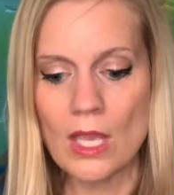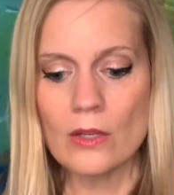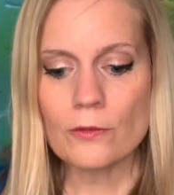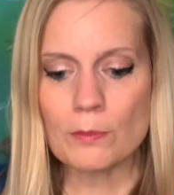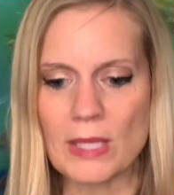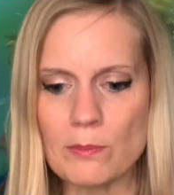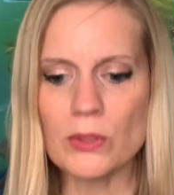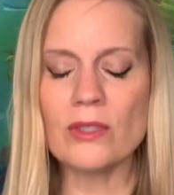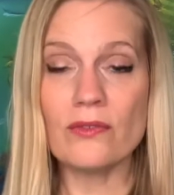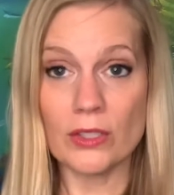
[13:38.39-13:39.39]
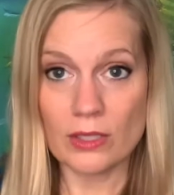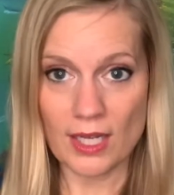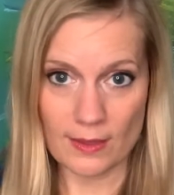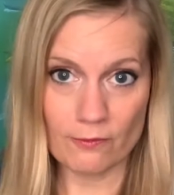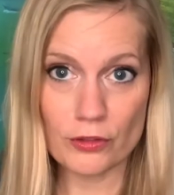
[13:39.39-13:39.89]
for people to feel
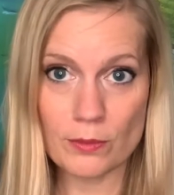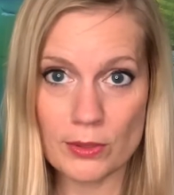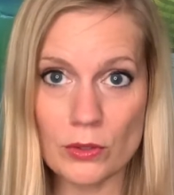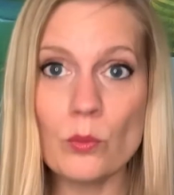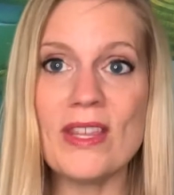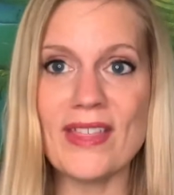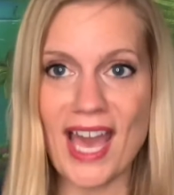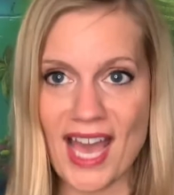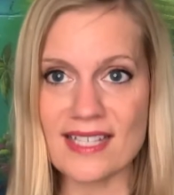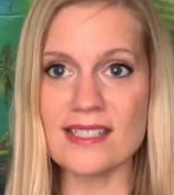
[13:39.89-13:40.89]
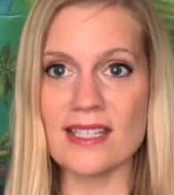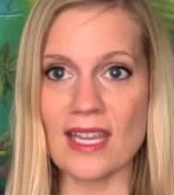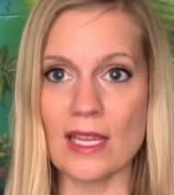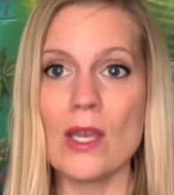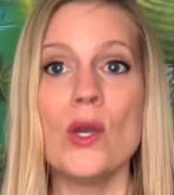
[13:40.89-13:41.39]
comfortable with asking